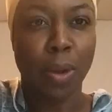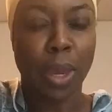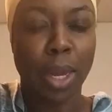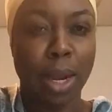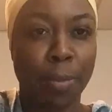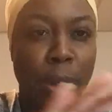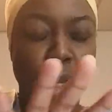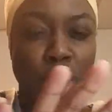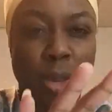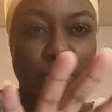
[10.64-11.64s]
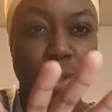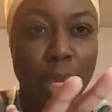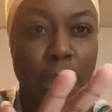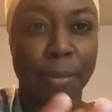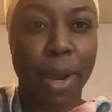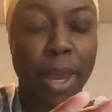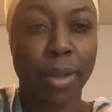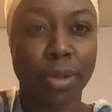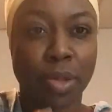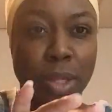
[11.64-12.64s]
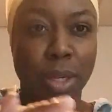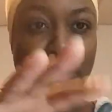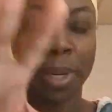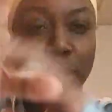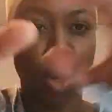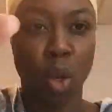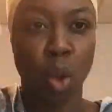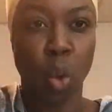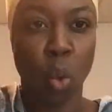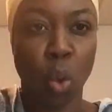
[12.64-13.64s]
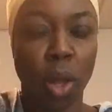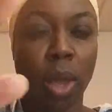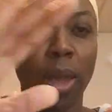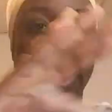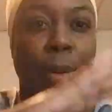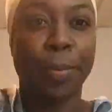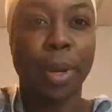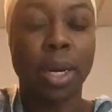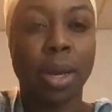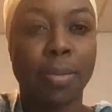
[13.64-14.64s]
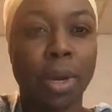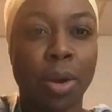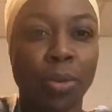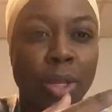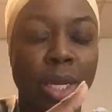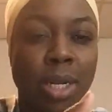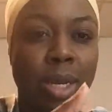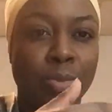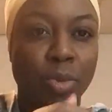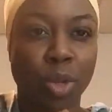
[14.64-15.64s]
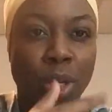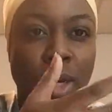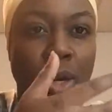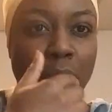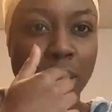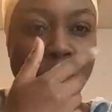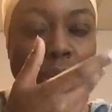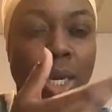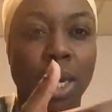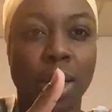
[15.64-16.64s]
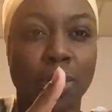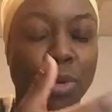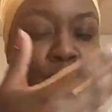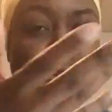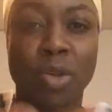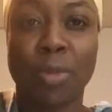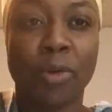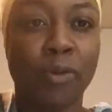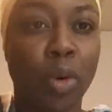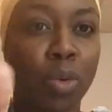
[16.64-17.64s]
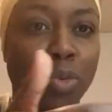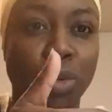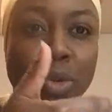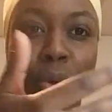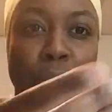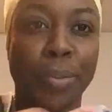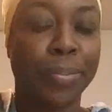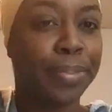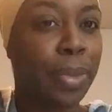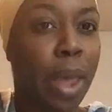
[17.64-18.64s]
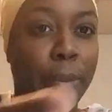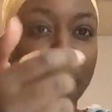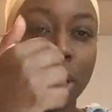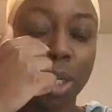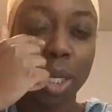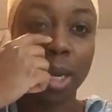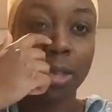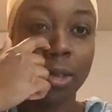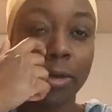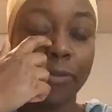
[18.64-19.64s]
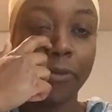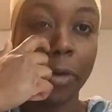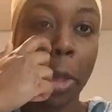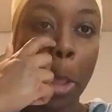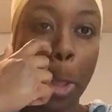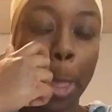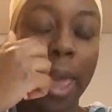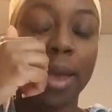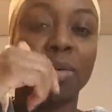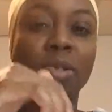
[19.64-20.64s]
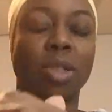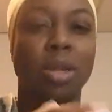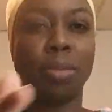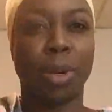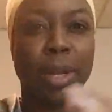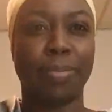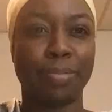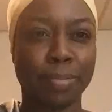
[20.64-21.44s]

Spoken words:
Okay, and I apologize for the camera angle. It's a little bit low, but I'm not really adept with technology and I'm just using my phone, so I apologize if the angle is a little bit